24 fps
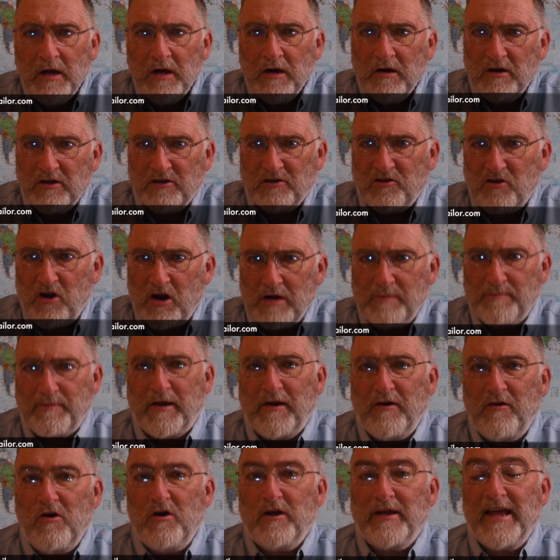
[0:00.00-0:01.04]
Let's start
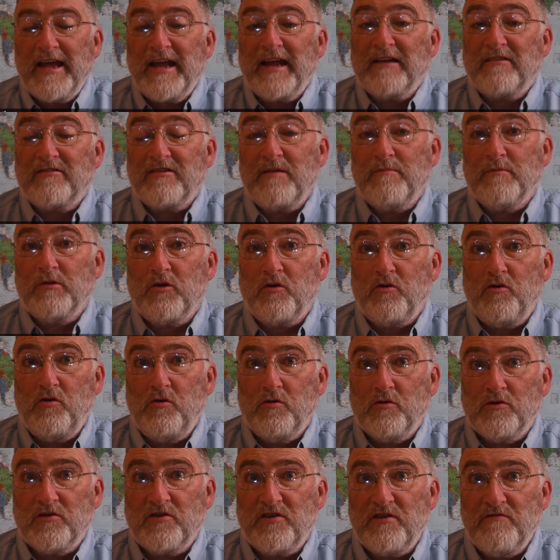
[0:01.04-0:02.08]
by looking at some of the
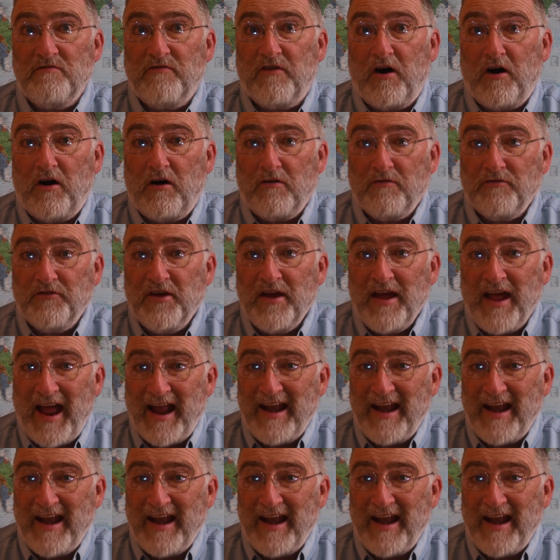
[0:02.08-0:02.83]
lures involved